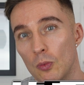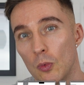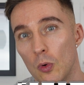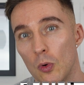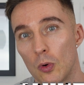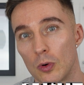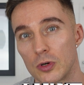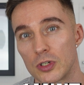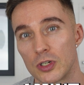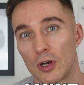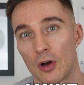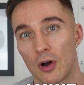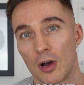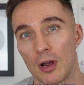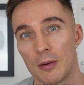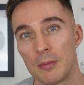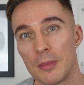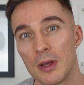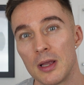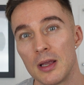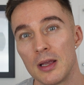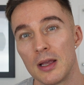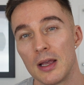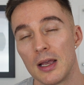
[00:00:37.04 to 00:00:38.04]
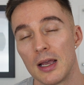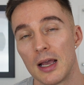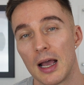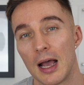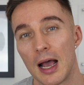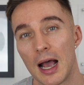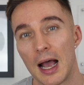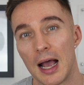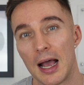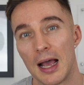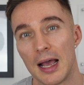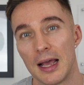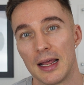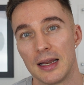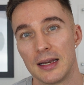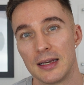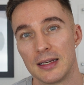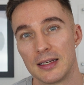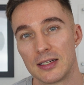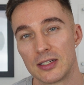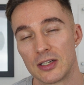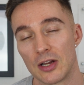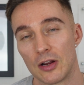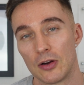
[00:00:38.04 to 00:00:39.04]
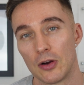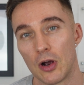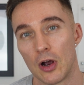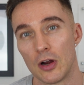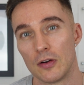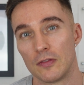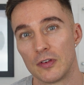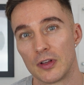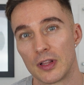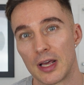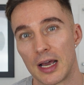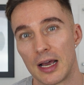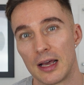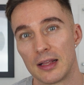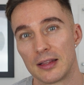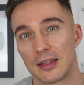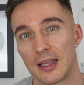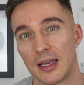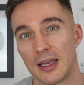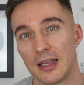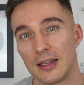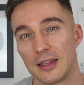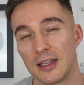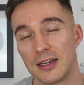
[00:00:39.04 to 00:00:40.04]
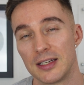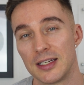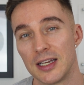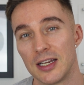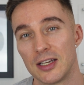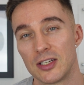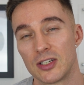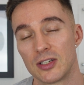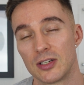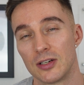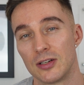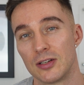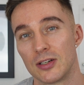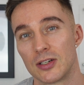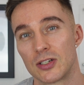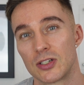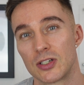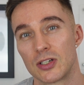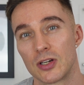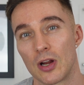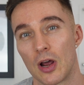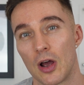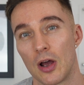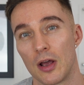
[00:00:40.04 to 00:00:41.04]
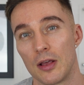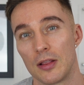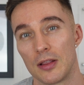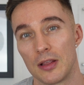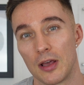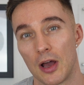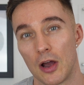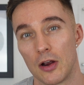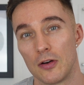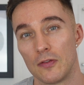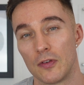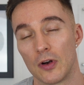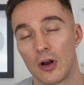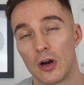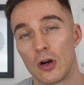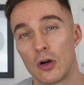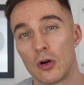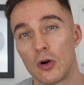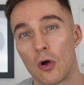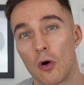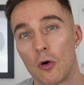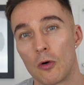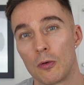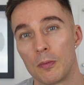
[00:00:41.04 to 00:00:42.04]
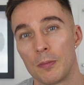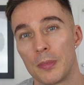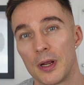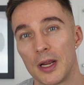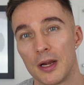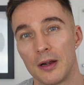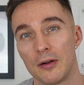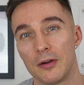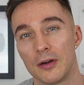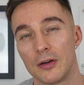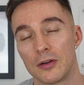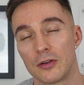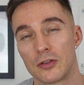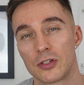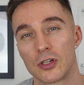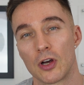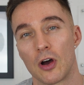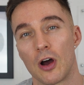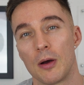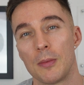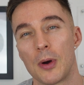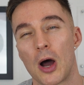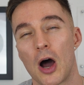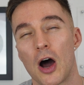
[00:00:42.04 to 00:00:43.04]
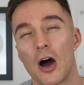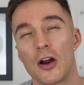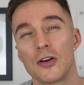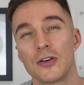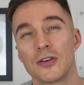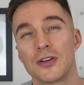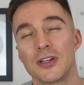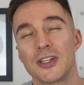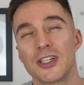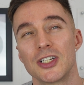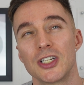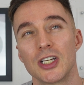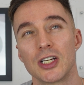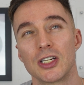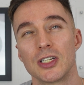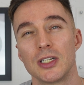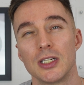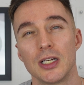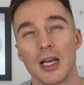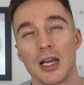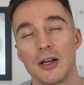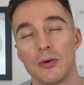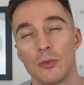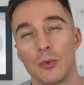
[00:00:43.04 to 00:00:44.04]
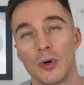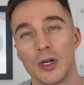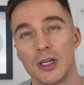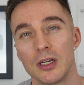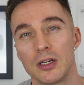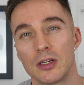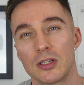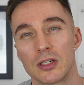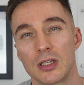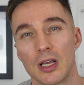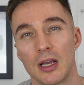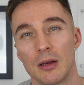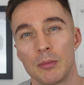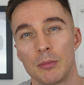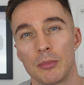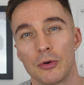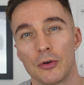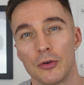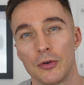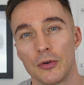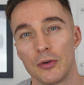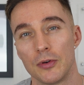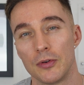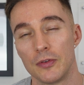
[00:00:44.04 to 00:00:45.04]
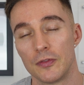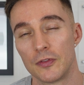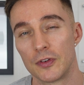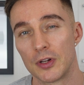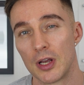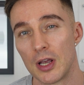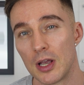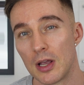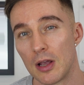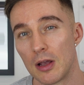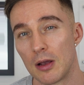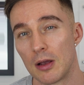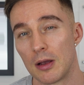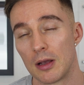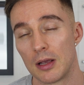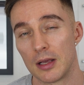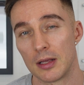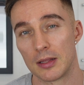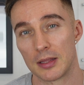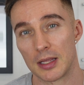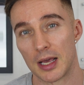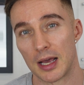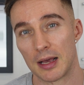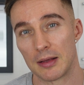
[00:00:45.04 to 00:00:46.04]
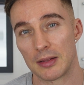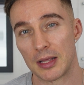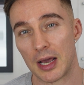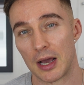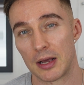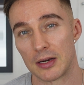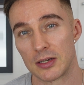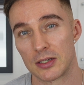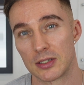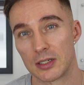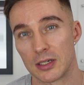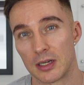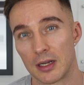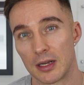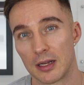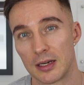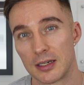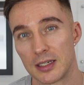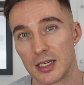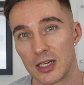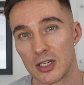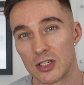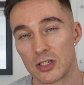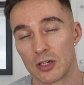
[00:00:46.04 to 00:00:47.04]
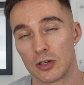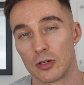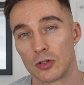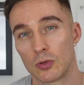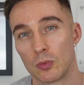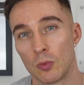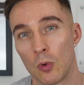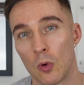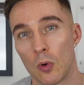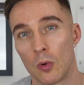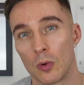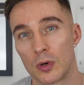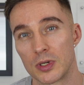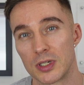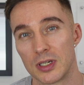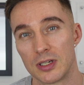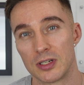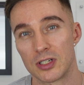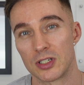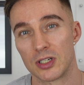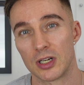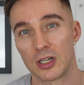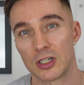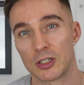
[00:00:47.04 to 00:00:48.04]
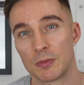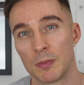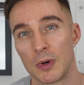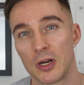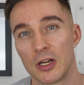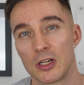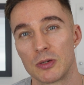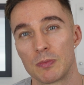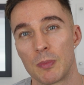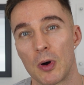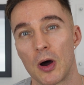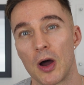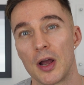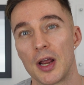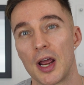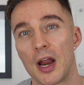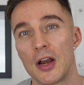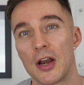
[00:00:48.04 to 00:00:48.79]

walk time, and so over that the distance over a long period of time, 168 weeks, they improved that distance walked in 6 minutes by